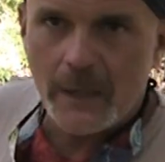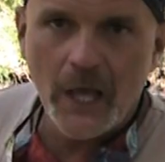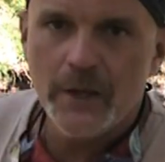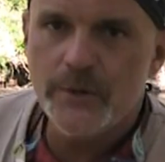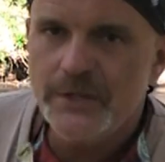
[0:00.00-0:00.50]

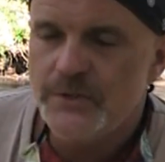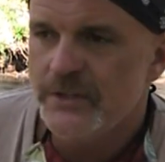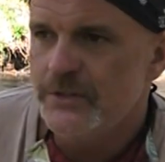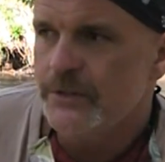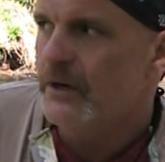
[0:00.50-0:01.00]
Other things you
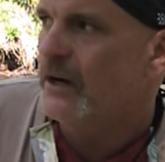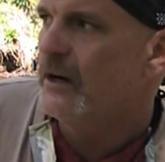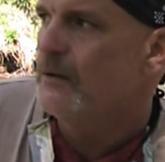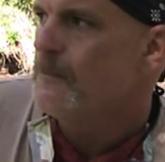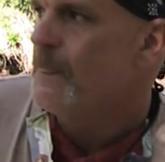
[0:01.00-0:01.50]
can do
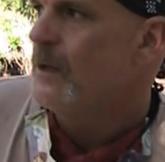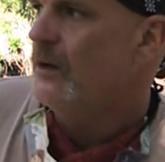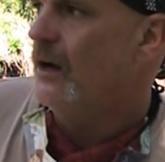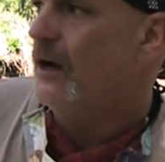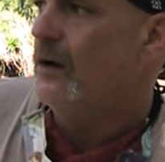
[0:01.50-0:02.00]
are
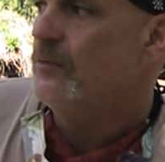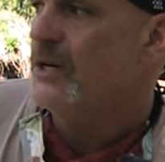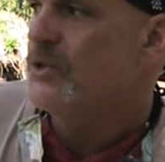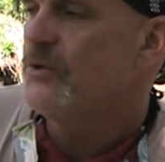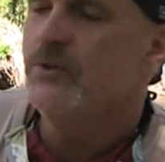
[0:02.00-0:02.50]

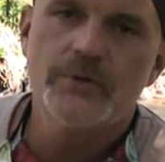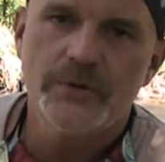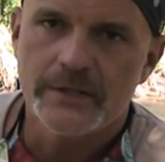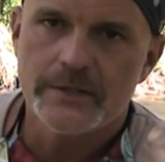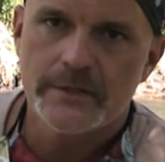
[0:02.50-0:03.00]
measure
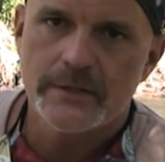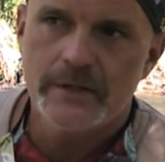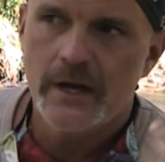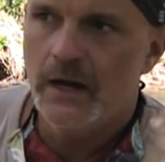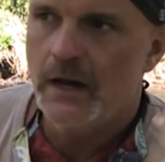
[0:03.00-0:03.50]
nutrients.
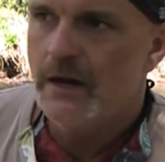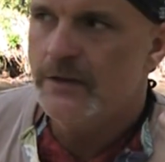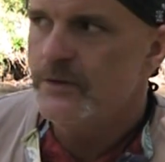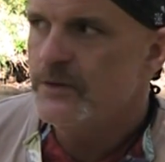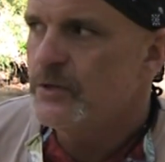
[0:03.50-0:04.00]

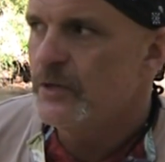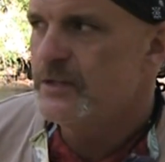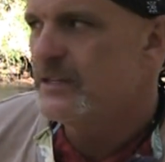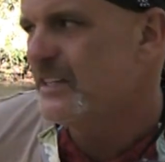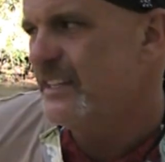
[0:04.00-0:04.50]
The
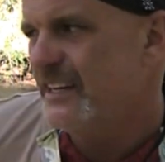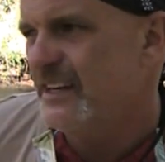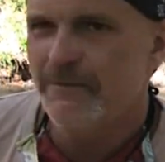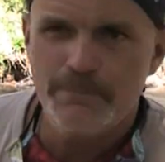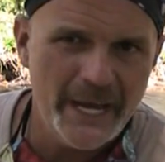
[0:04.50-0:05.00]
nutrients that
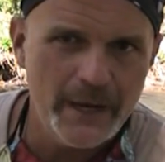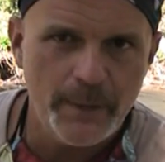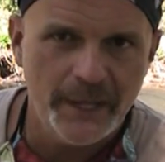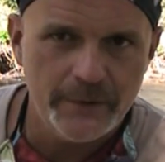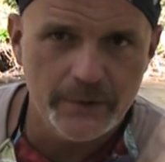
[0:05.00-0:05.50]
impact
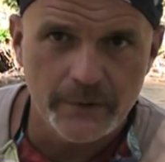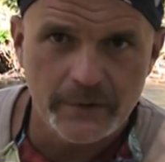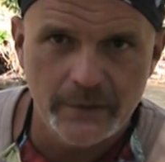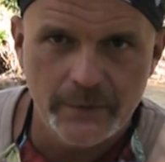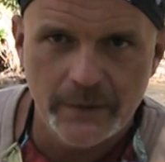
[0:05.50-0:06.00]
plant growth
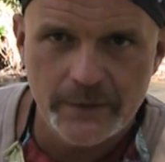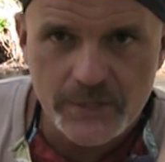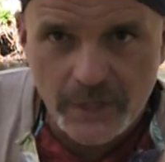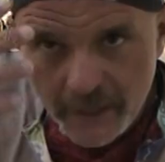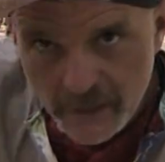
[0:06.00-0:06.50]
that we always
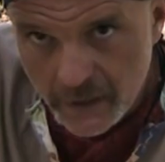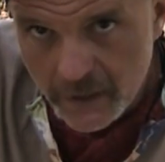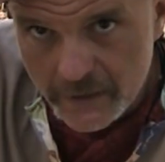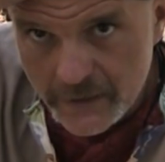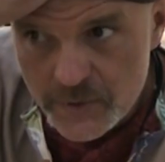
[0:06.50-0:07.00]
check
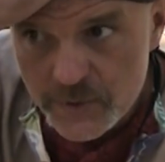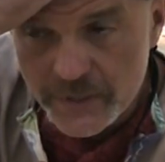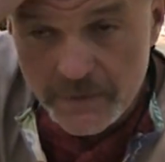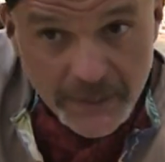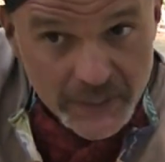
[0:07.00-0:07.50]
are
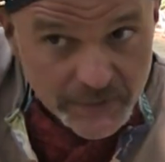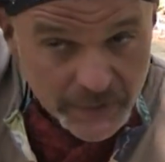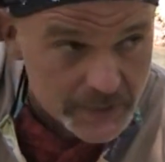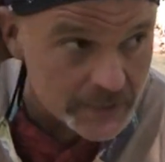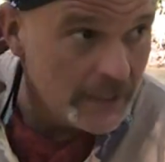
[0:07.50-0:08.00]
nitrogen and
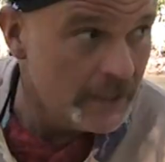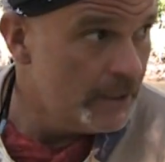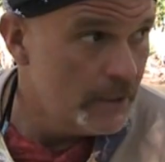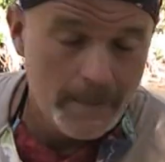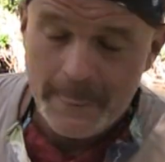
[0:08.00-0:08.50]
phosphorus.
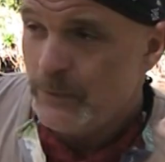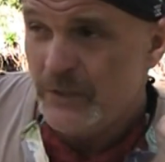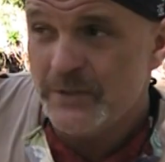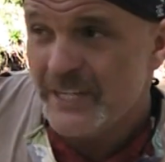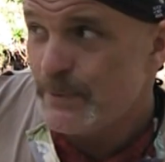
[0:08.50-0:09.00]
We
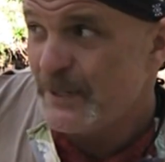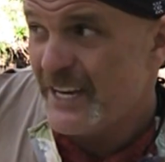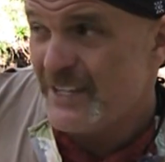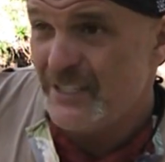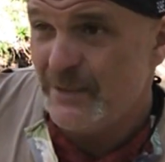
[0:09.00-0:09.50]
don't test
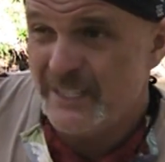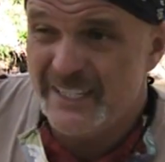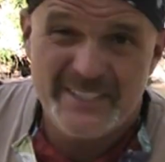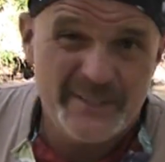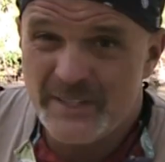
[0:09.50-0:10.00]
potassium
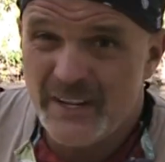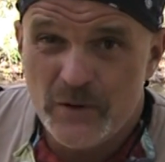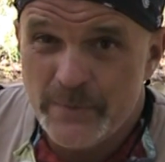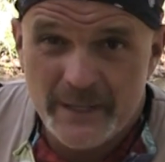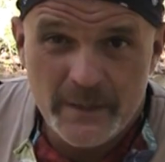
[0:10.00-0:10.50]
because there's
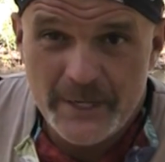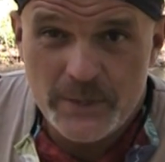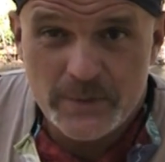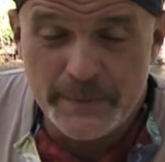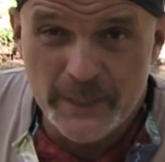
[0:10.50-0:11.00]
never been a
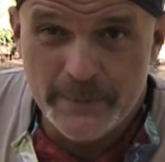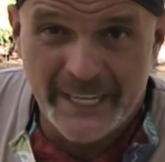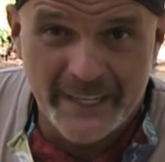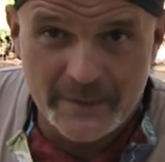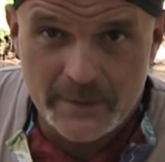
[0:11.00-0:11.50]
major spill of
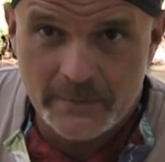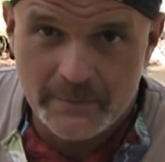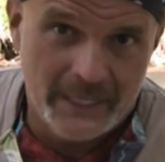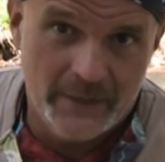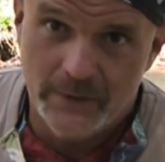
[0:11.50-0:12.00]
bananas.
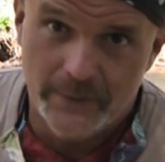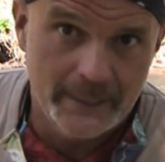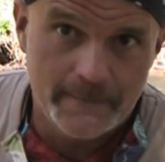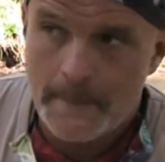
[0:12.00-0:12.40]
I don't know why.